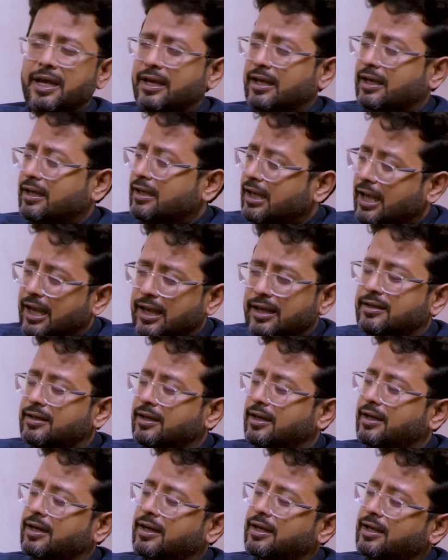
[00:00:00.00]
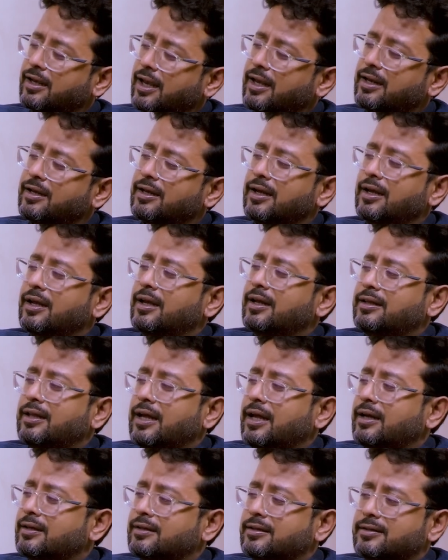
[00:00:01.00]
again and again
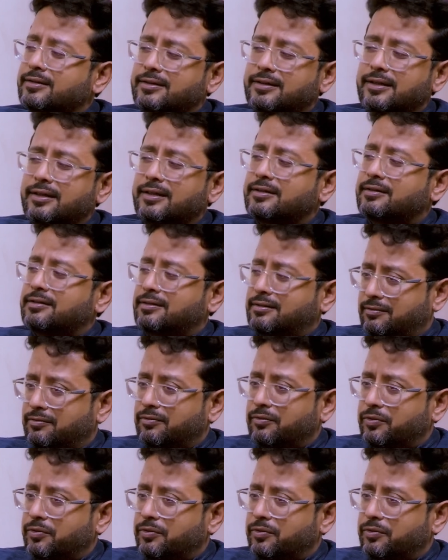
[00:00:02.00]
that this is,